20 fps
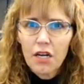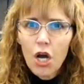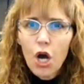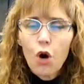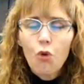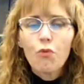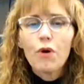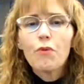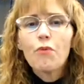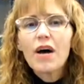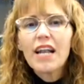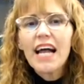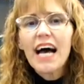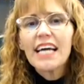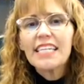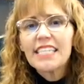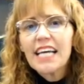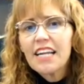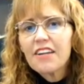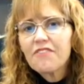We want to
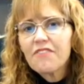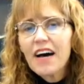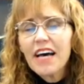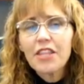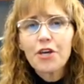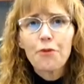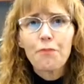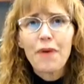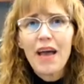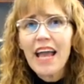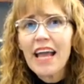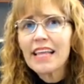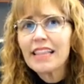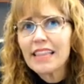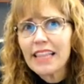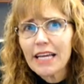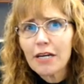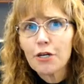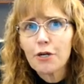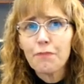identify their pain
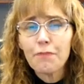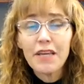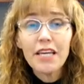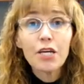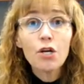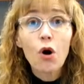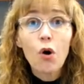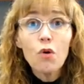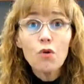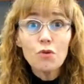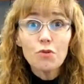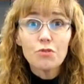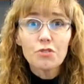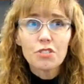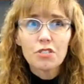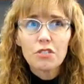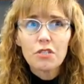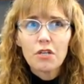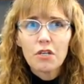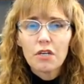therapy
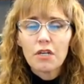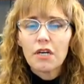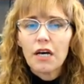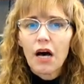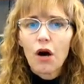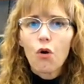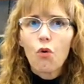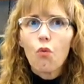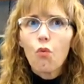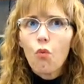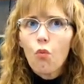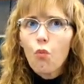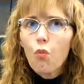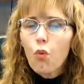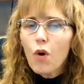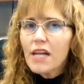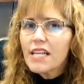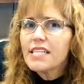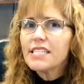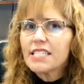goals.
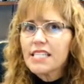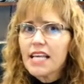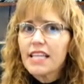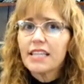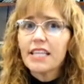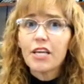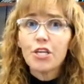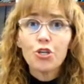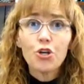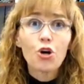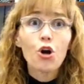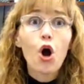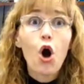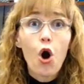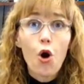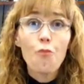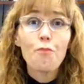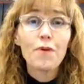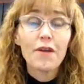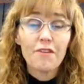What is it that you're
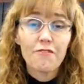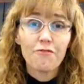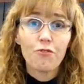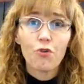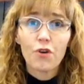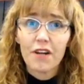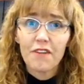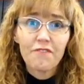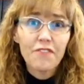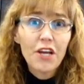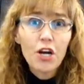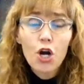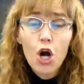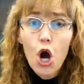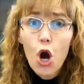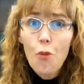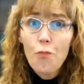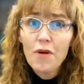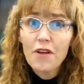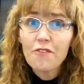hoping for? If they're
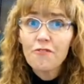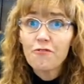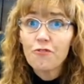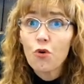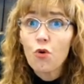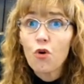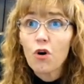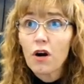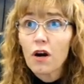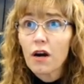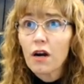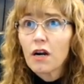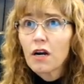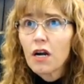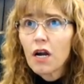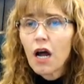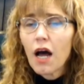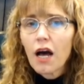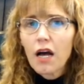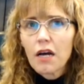hoping for
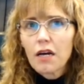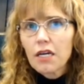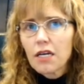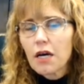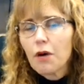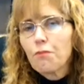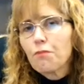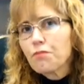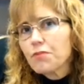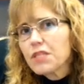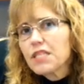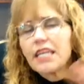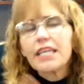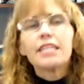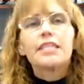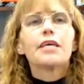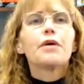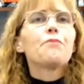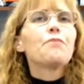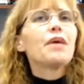
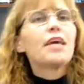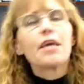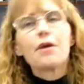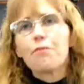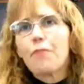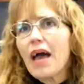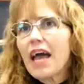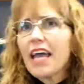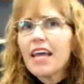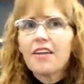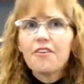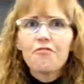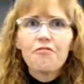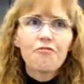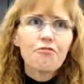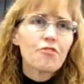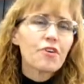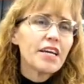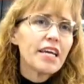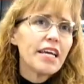completely being
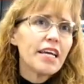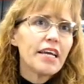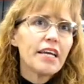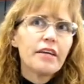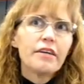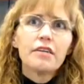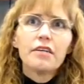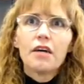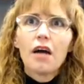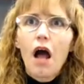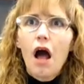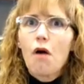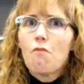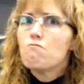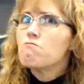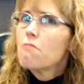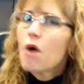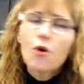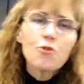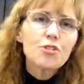pain-free
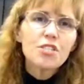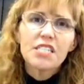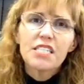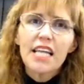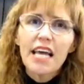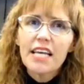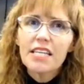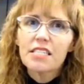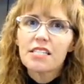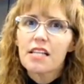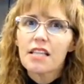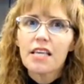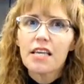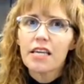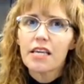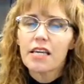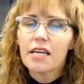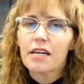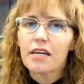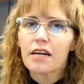most days of the
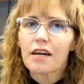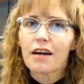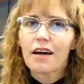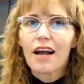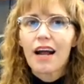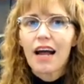year,